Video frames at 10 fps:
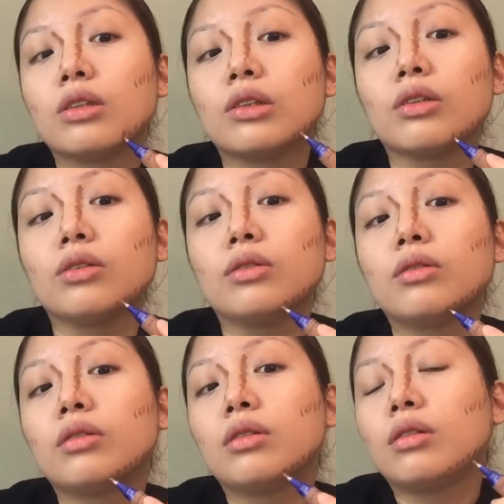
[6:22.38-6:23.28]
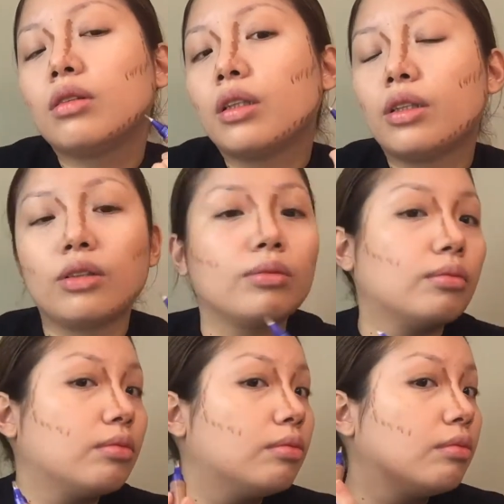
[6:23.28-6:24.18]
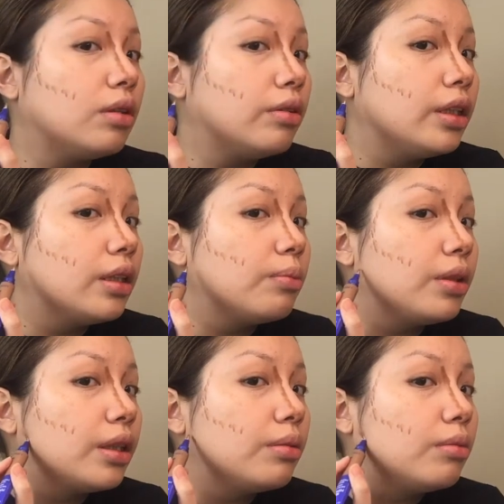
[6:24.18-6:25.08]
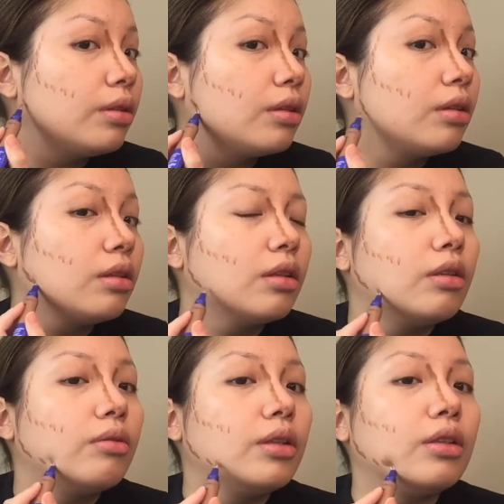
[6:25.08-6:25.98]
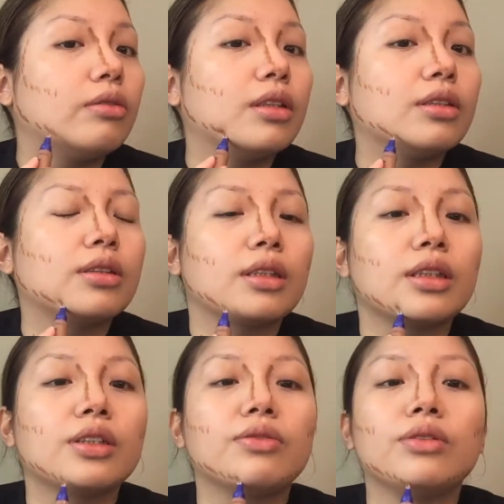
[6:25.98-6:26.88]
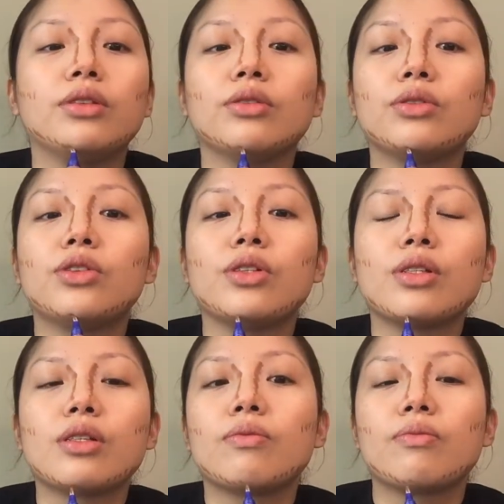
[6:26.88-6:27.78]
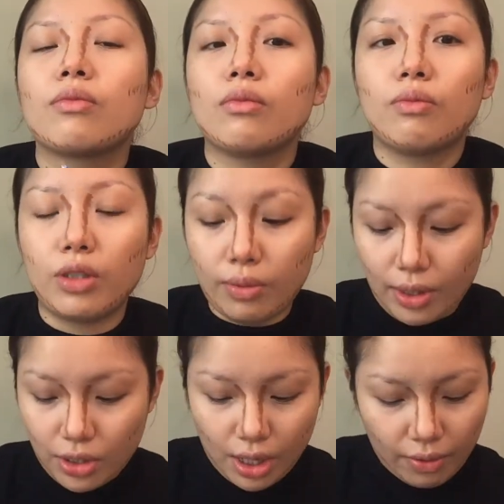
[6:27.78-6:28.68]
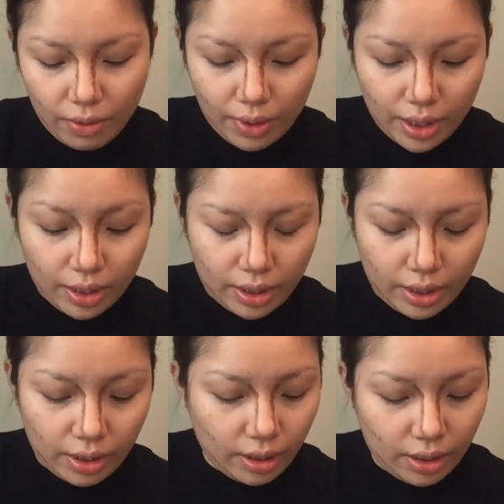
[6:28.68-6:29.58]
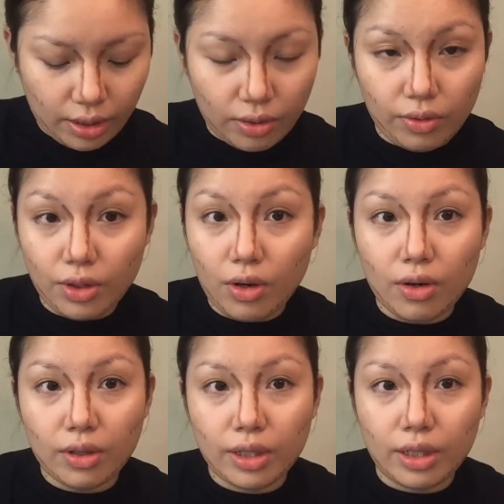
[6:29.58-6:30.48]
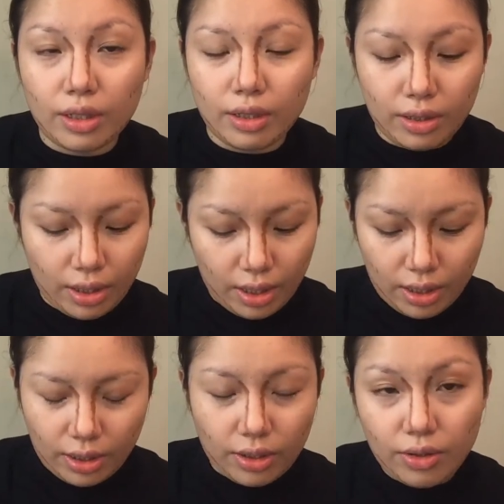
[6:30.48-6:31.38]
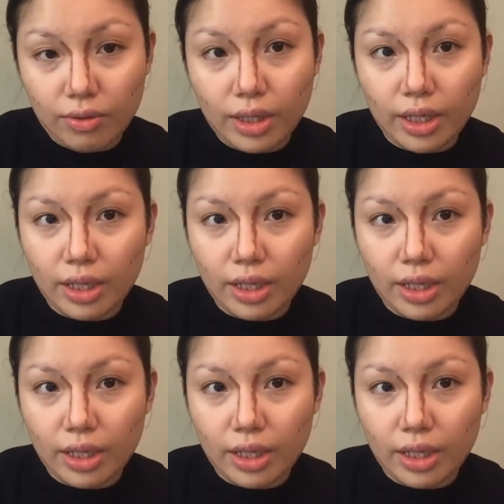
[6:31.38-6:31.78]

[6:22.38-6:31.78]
So later on, Maria became really, really successful. You know, she's pretty much everywhere in New York, in the UK,